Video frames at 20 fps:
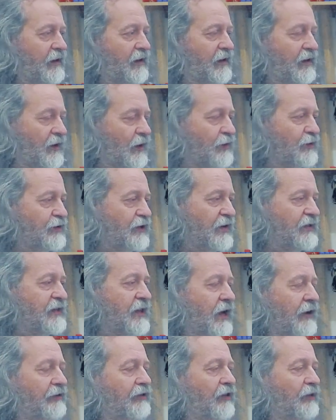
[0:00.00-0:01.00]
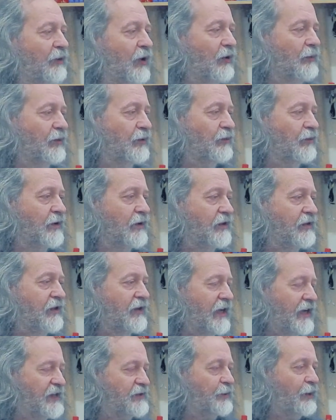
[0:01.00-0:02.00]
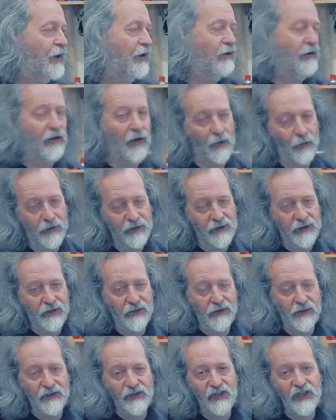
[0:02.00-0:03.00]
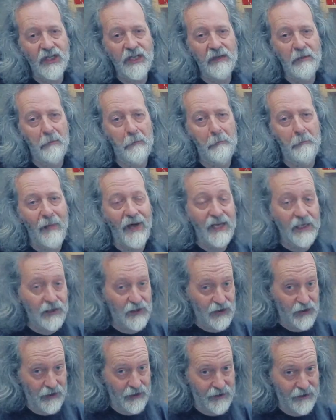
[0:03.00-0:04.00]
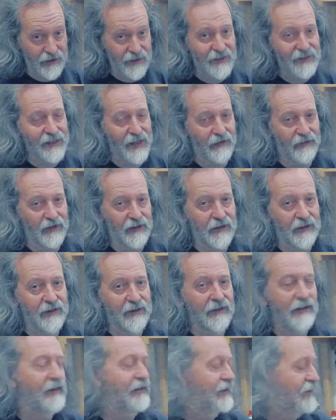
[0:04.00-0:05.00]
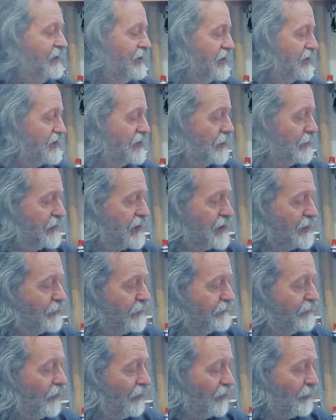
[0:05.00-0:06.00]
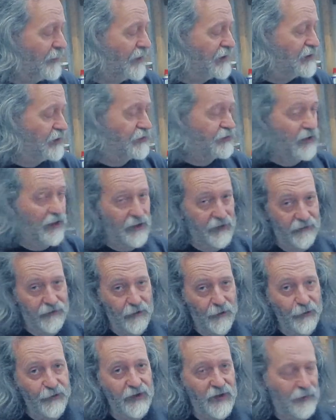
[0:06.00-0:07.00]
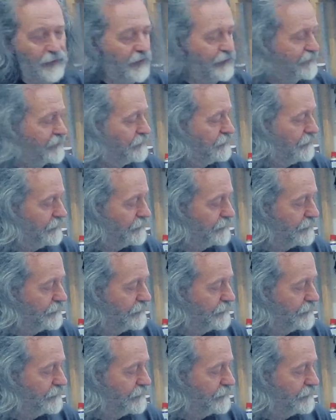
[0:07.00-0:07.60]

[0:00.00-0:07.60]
Contrast that for a moment with the next bar along, which is a G major 7. So here we've got the major triad, of course, at the bottom,